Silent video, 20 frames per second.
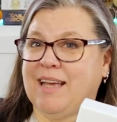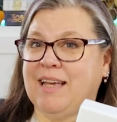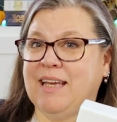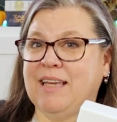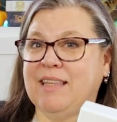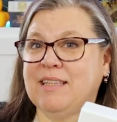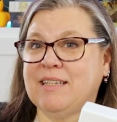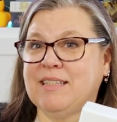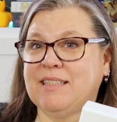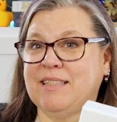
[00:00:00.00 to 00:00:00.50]

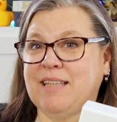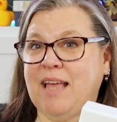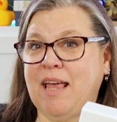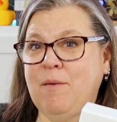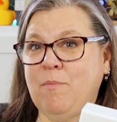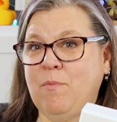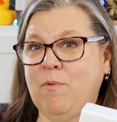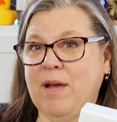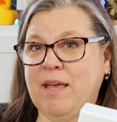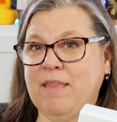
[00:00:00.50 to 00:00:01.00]
in the
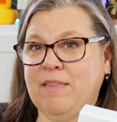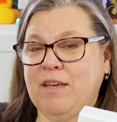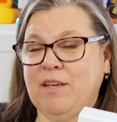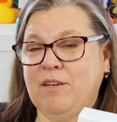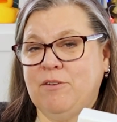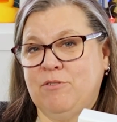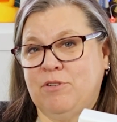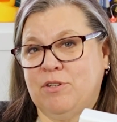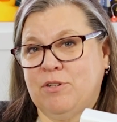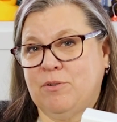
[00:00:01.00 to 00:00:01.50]
same way that
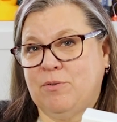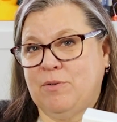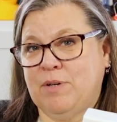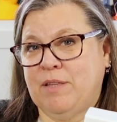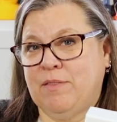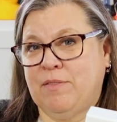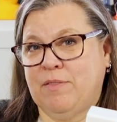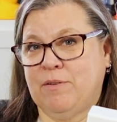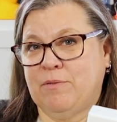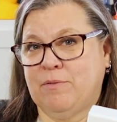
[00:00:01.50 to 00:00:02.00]
you do
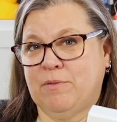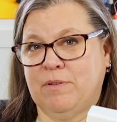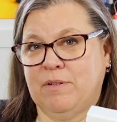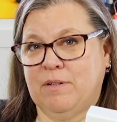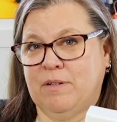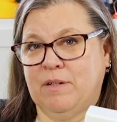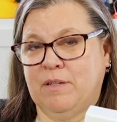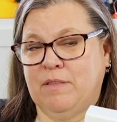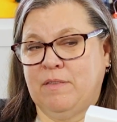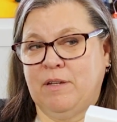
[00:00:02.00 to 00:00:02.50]
in
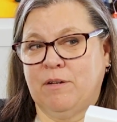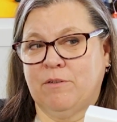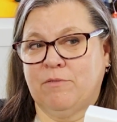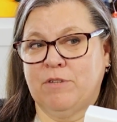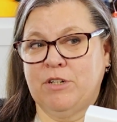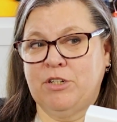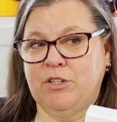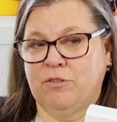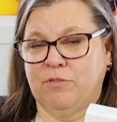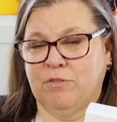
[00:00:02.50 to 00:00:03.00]
the
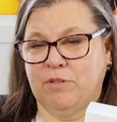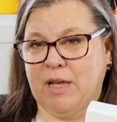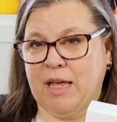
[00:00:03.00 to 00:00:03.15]
original